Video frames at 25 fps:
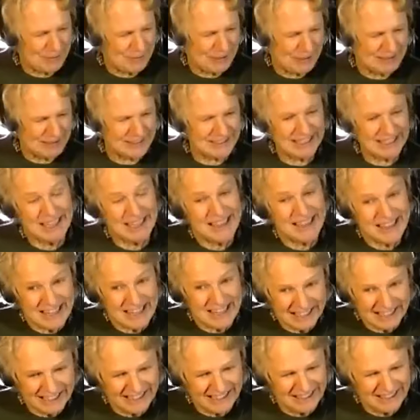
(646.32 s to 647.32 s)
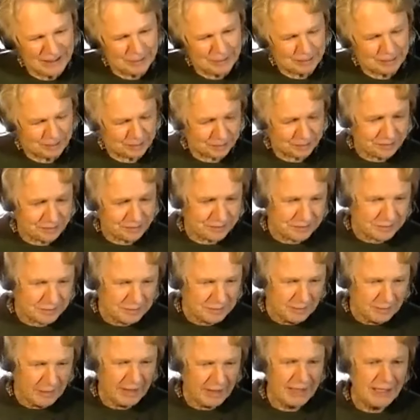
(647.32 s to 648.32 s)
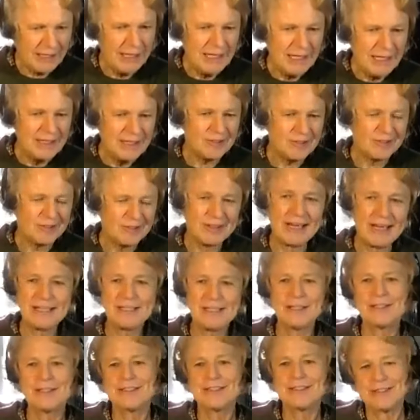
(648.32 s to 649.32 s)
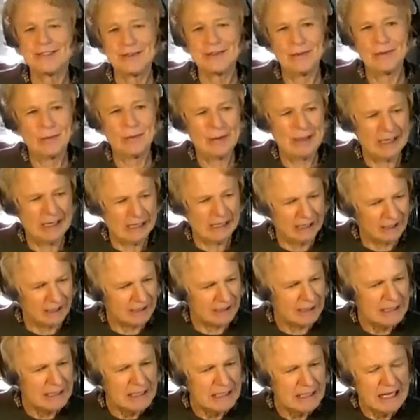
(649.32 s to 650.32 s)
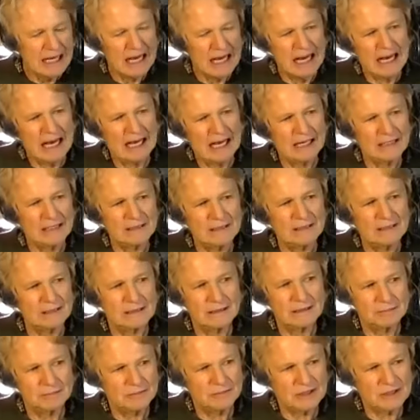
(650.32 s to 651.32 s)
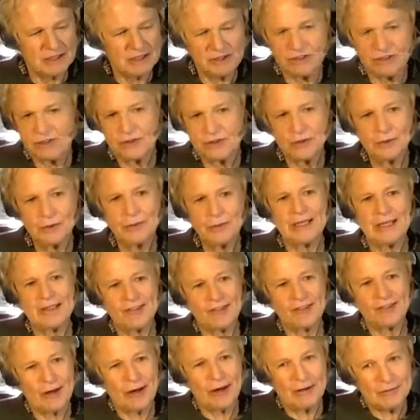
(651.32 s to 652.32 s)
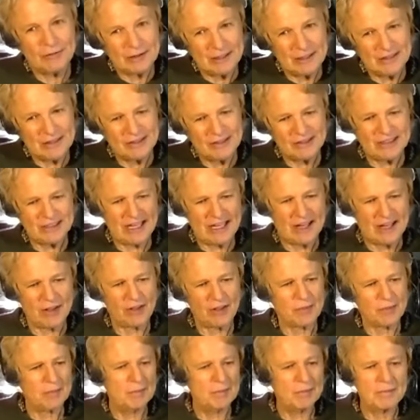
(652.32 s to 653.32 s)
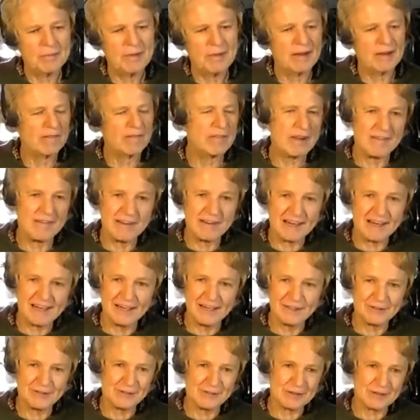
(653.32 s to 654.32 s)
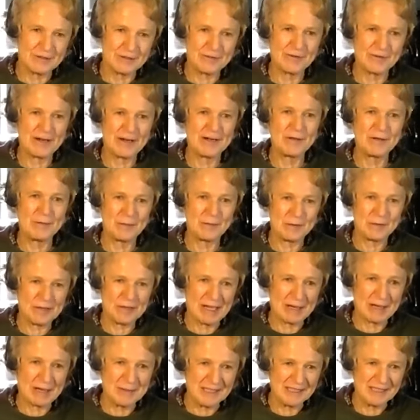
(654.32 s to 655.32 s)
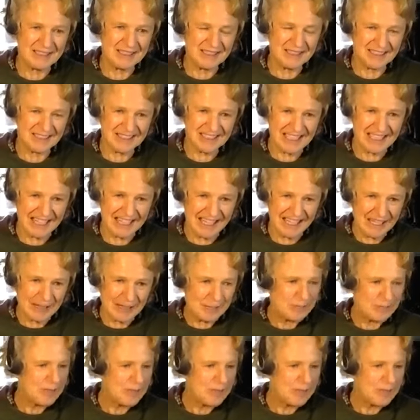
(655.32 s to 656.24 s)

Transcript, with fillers: ones, I think, mm. is a sign that didn't work. And just two weeks after his death, my very closest friend was coming to stay.